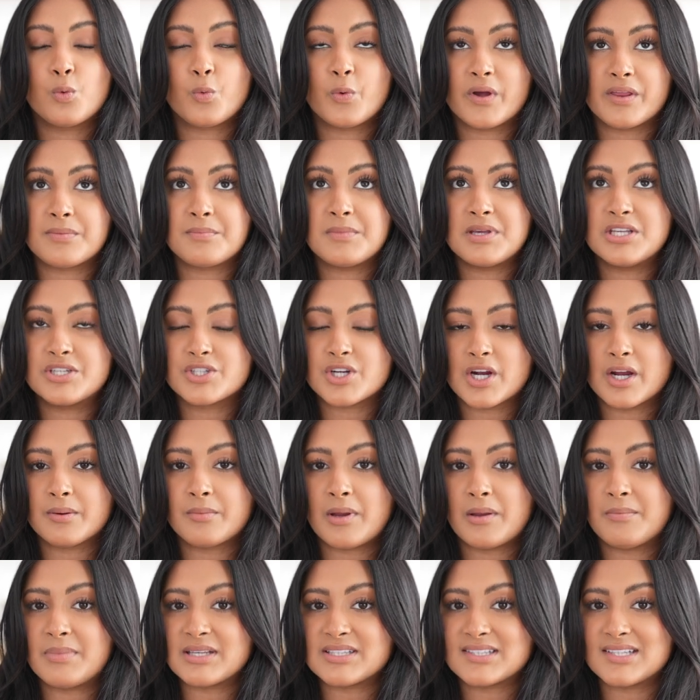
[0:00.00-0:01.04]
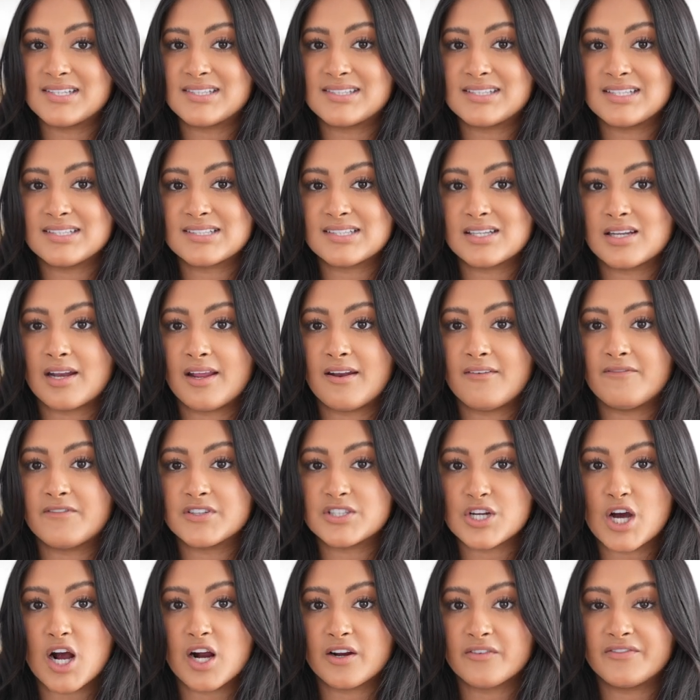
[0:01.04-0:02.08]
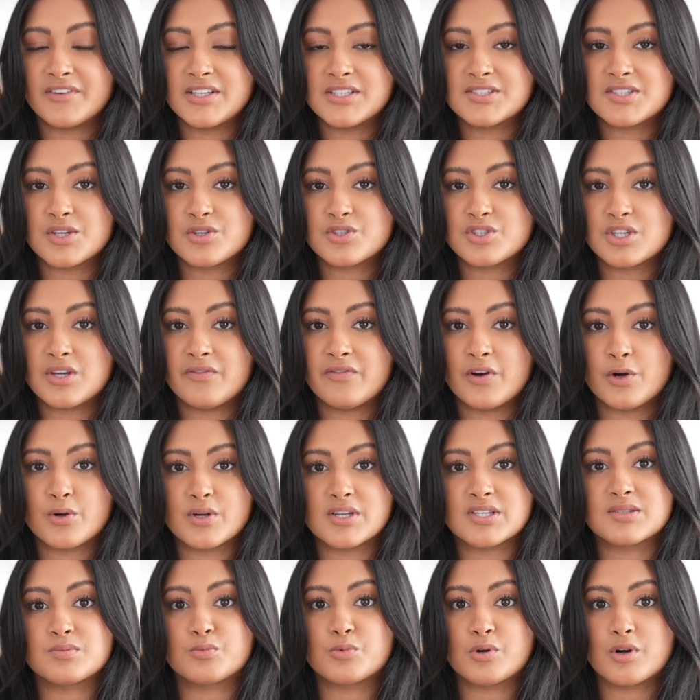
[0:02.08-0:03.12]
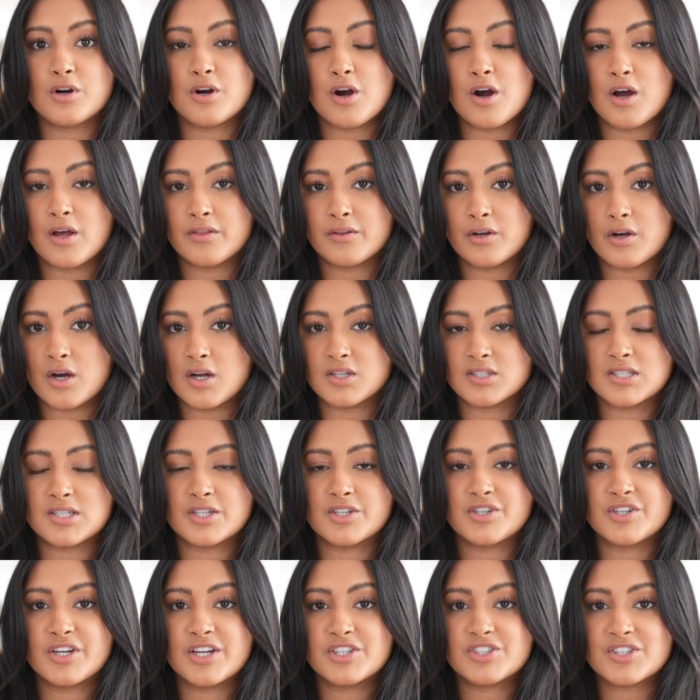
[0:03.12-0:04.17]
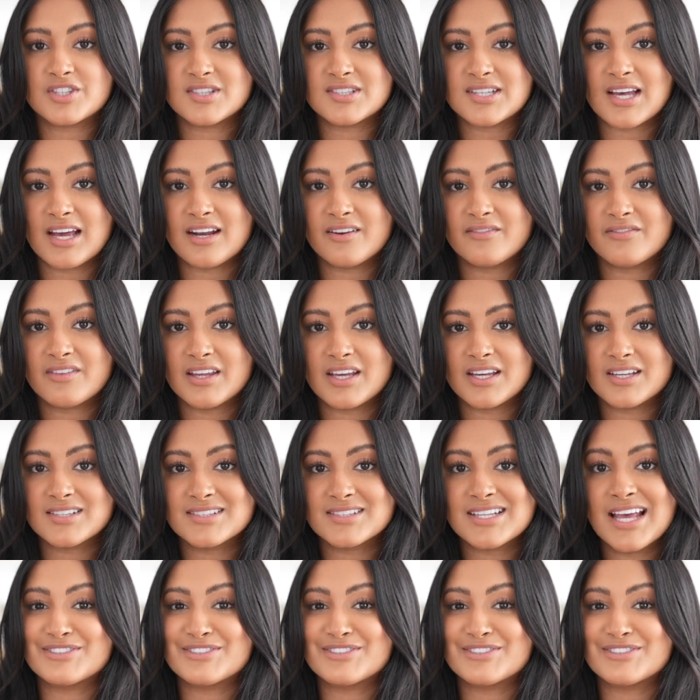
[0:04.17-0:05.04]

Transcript: with me during my busy season in photography, so she focused more on the content creation side of things.